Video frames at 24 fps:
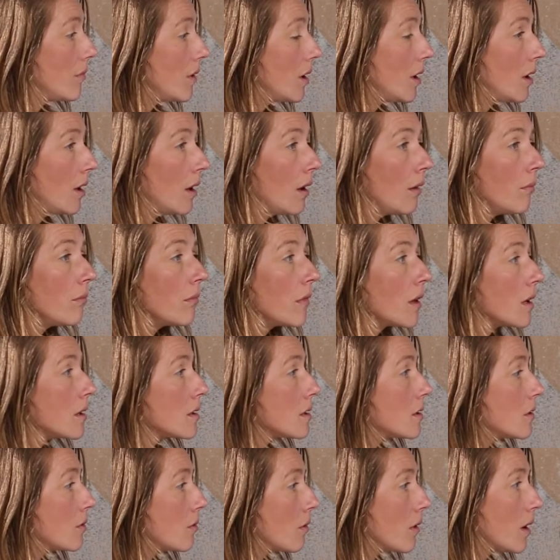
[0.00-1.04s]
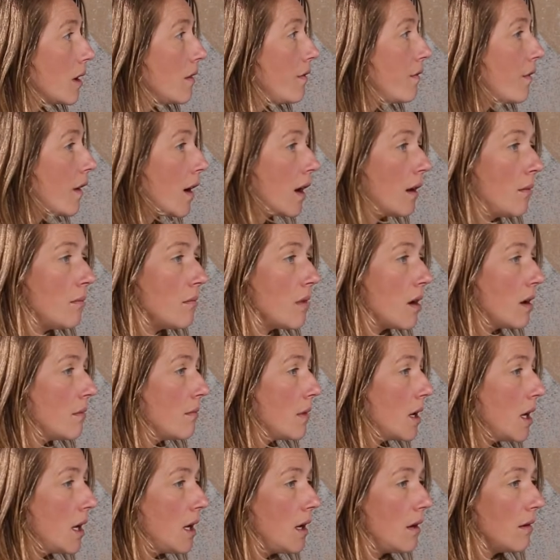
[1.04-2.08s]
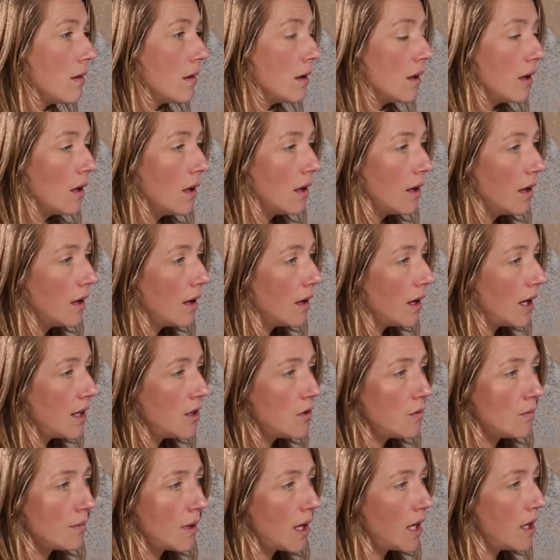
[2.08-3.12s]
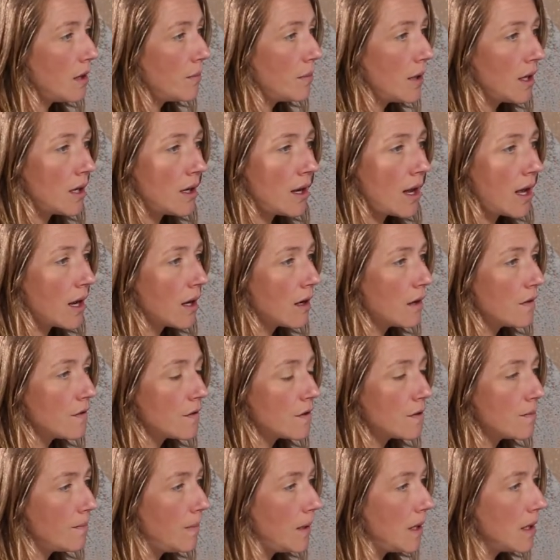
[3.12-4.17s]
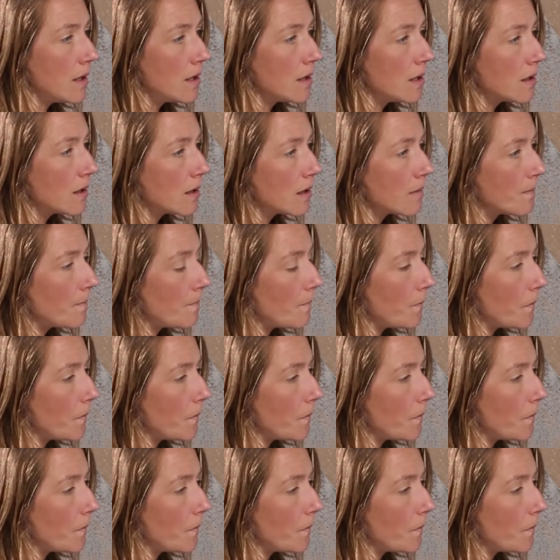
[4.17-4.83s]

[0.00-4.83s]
Um, that's totally fine by me. I don't mind a bit of negative space.